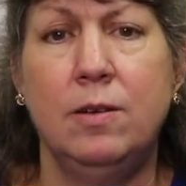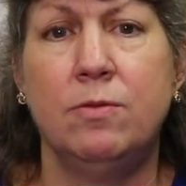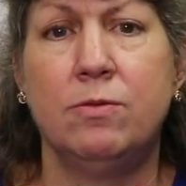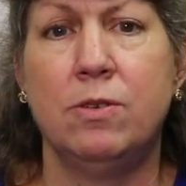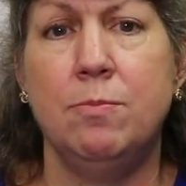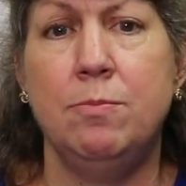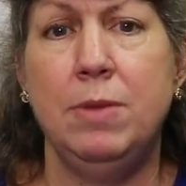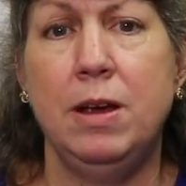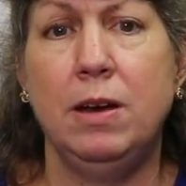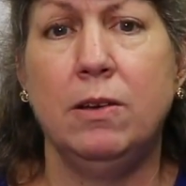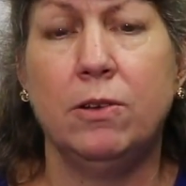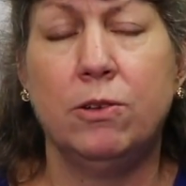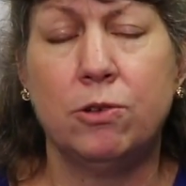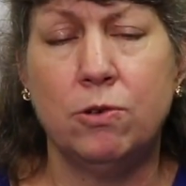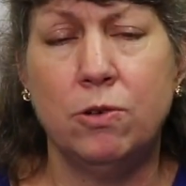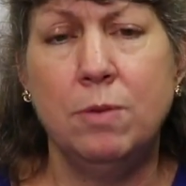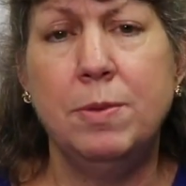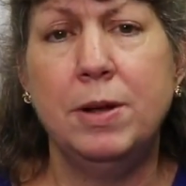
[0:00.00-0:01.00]
from being
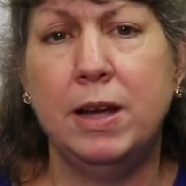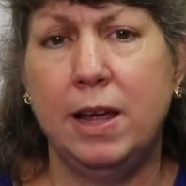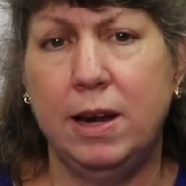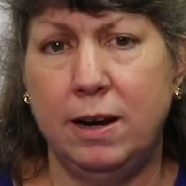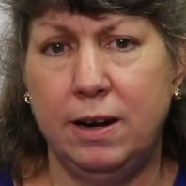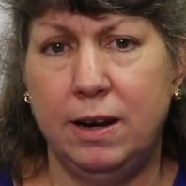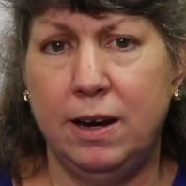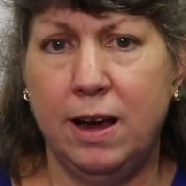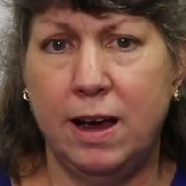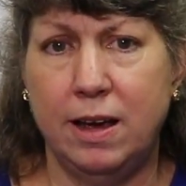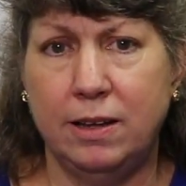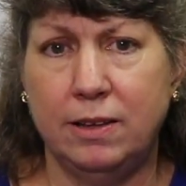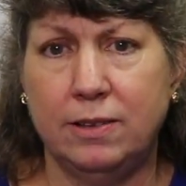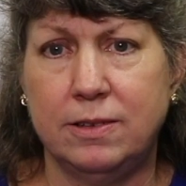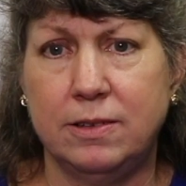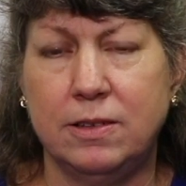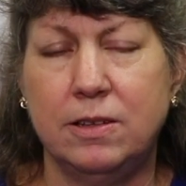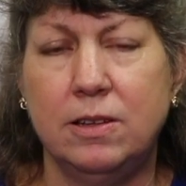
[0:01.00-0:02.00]
discriminated
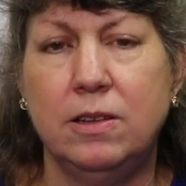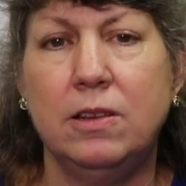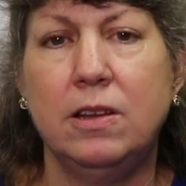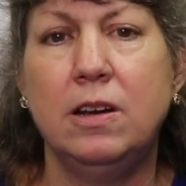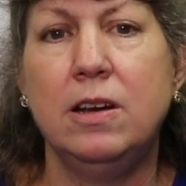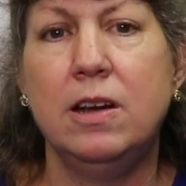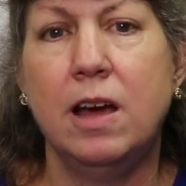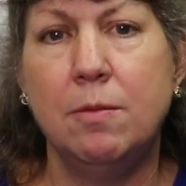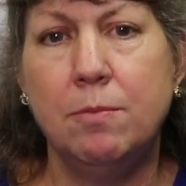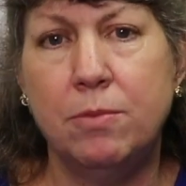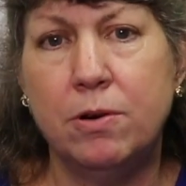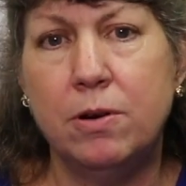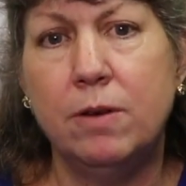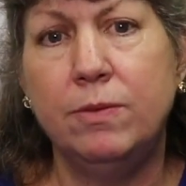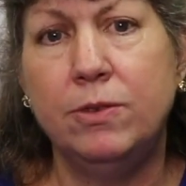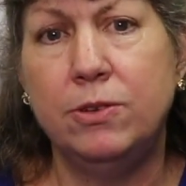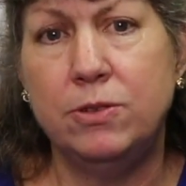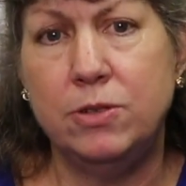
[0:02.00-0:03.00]
against, the number
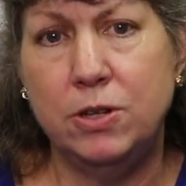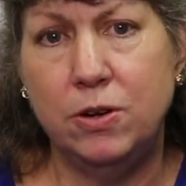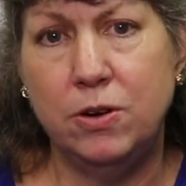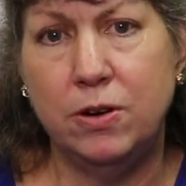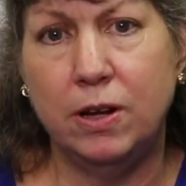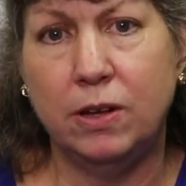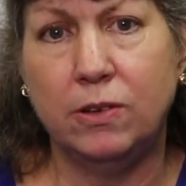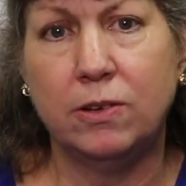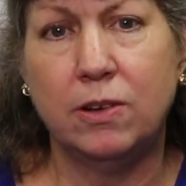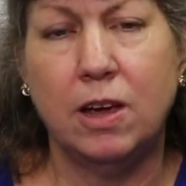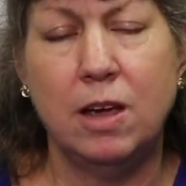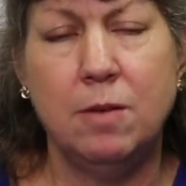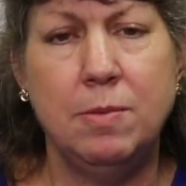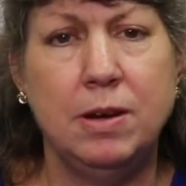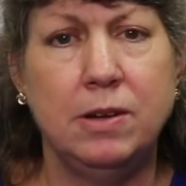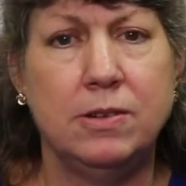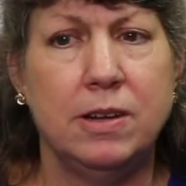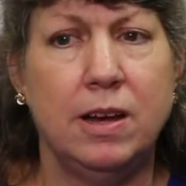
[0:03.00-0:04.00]
of students
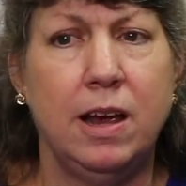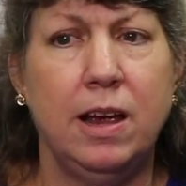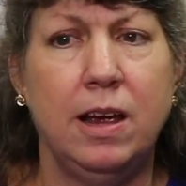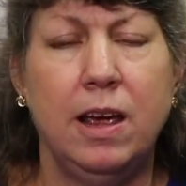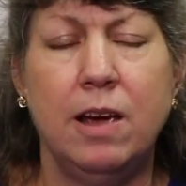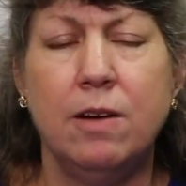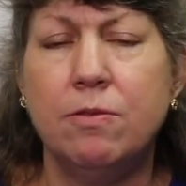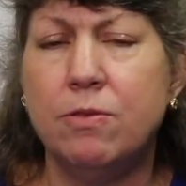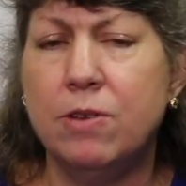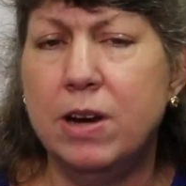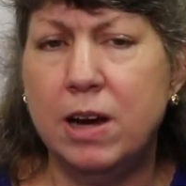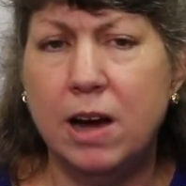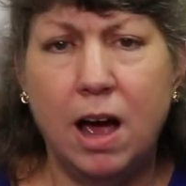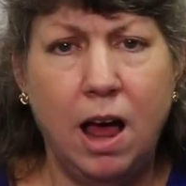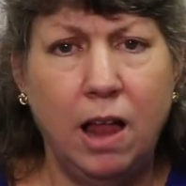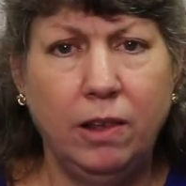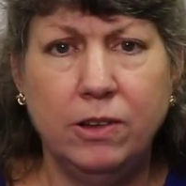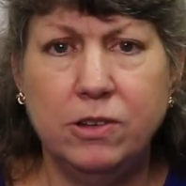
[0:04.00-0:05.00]
coming to every
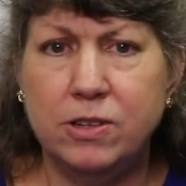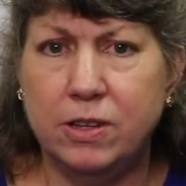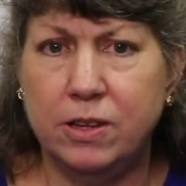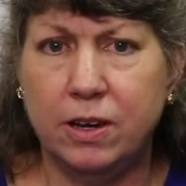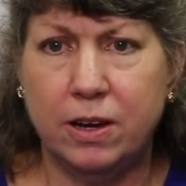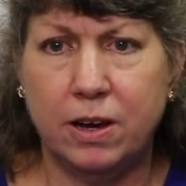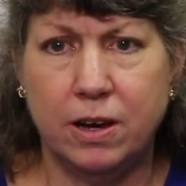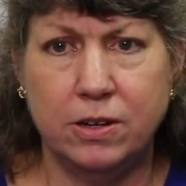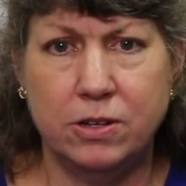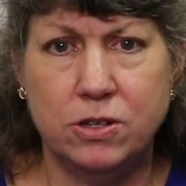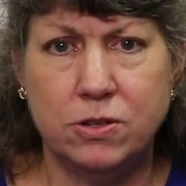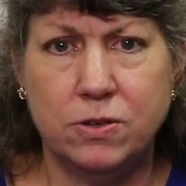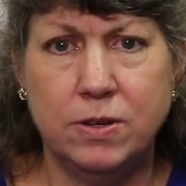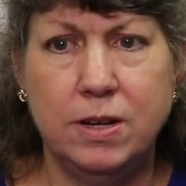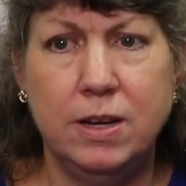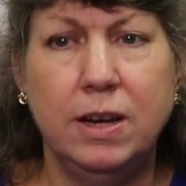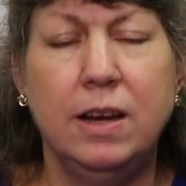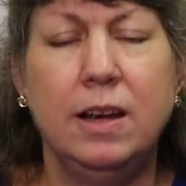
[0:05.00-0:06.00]
college in the
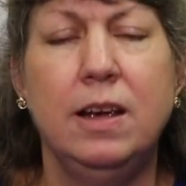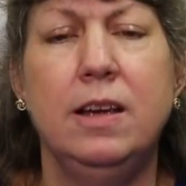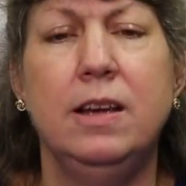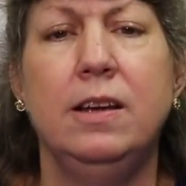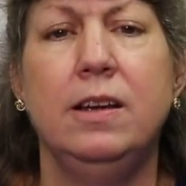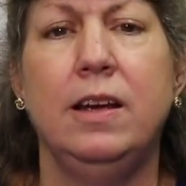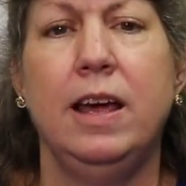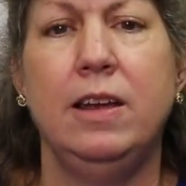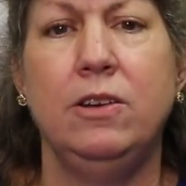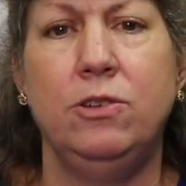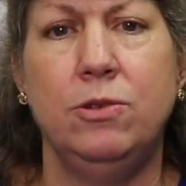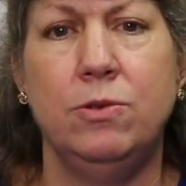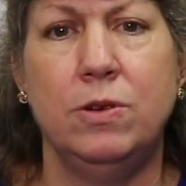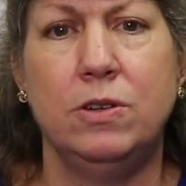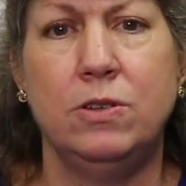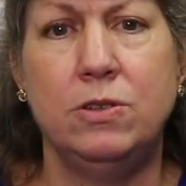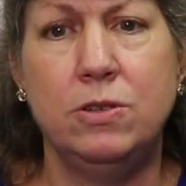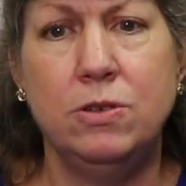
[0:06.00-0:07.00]
country and to
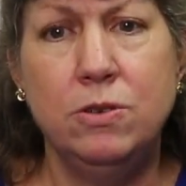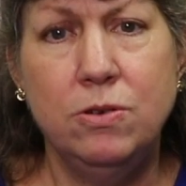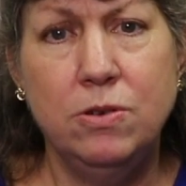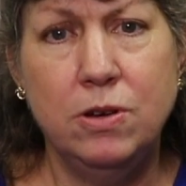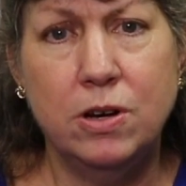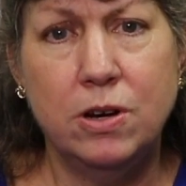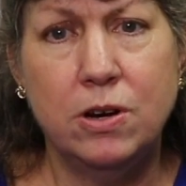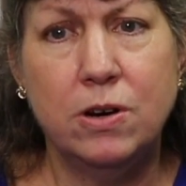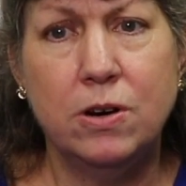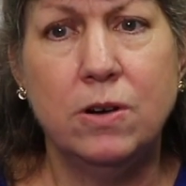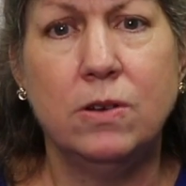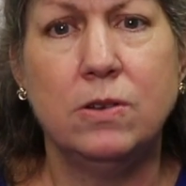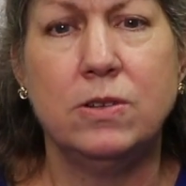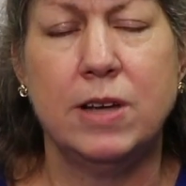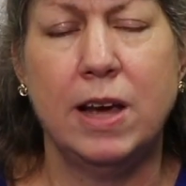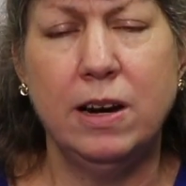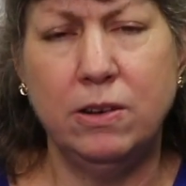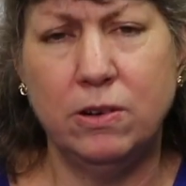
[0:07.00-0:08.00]
a
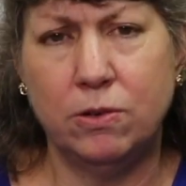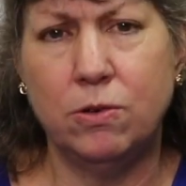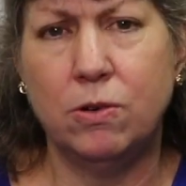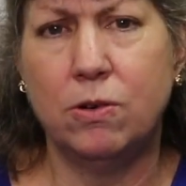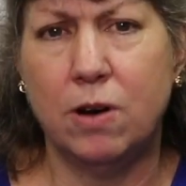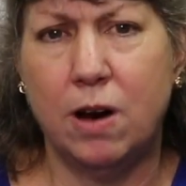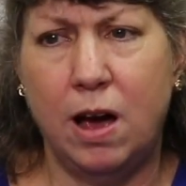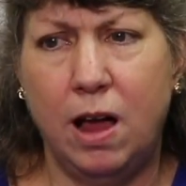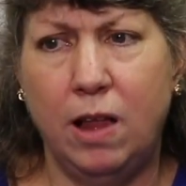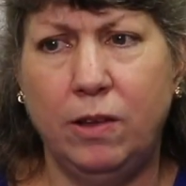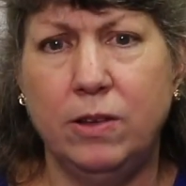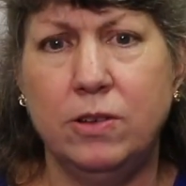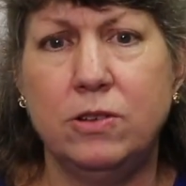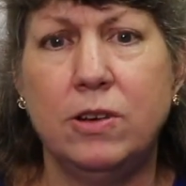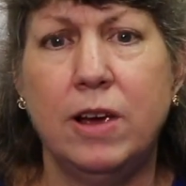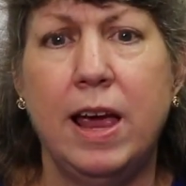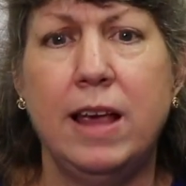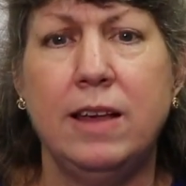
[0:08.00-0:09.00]
2-year technical
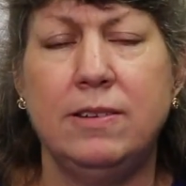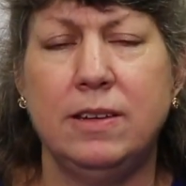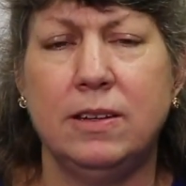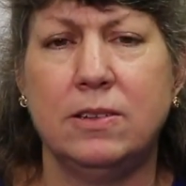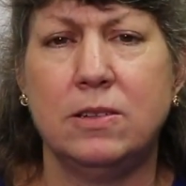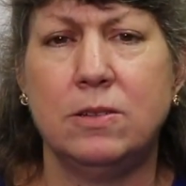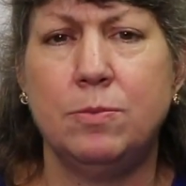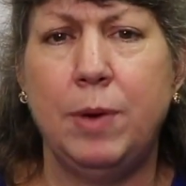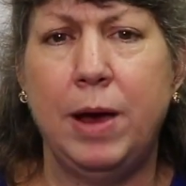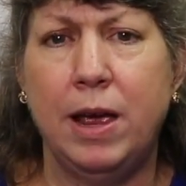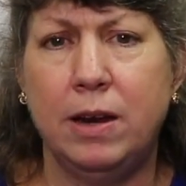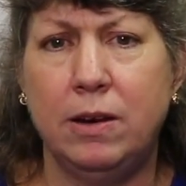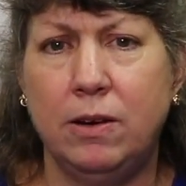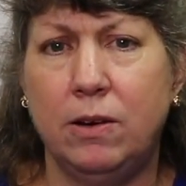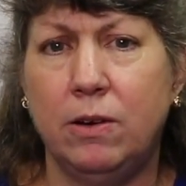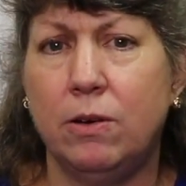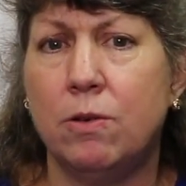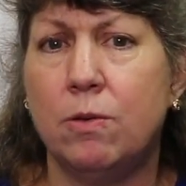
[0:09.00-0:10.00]
college has
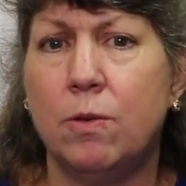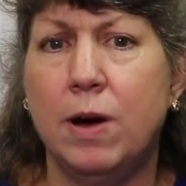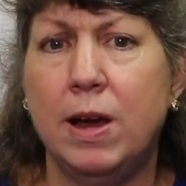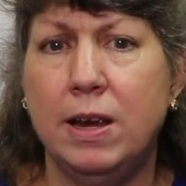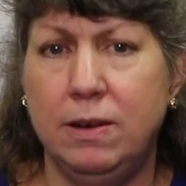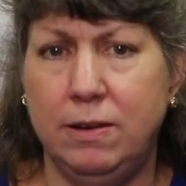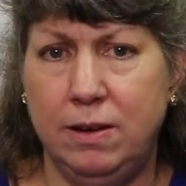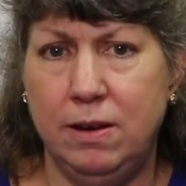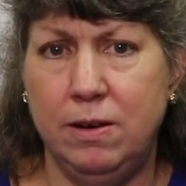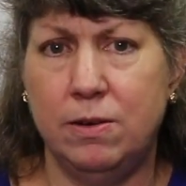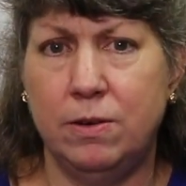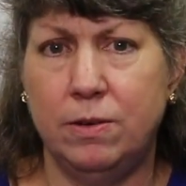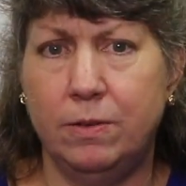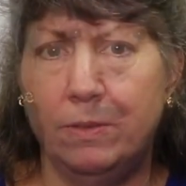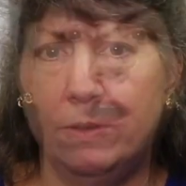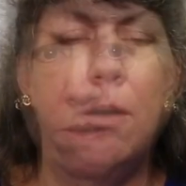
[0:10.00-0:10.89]
expanded a great deal.